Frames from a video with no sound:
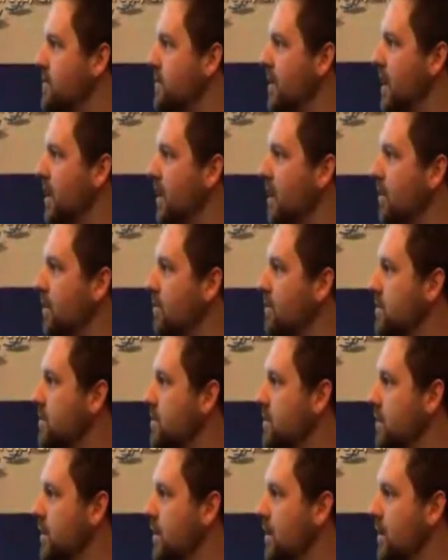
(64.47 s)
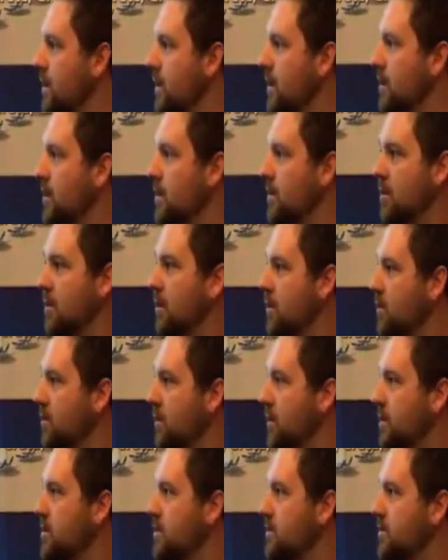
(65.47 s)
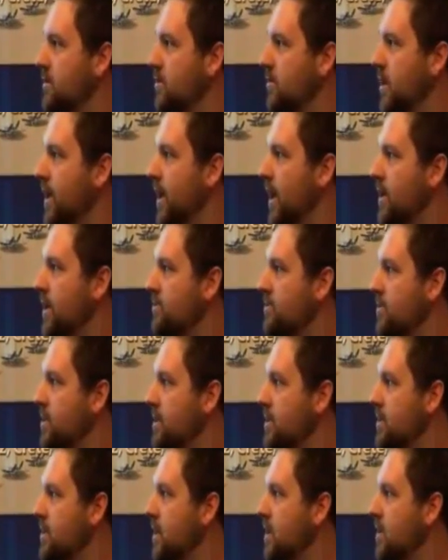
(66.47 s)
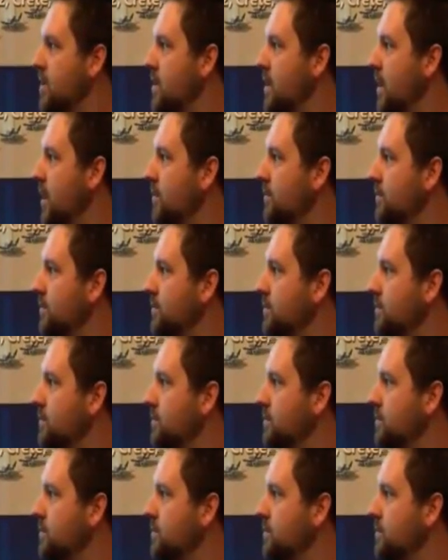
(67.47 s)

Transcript: stakeholders across 3 countries and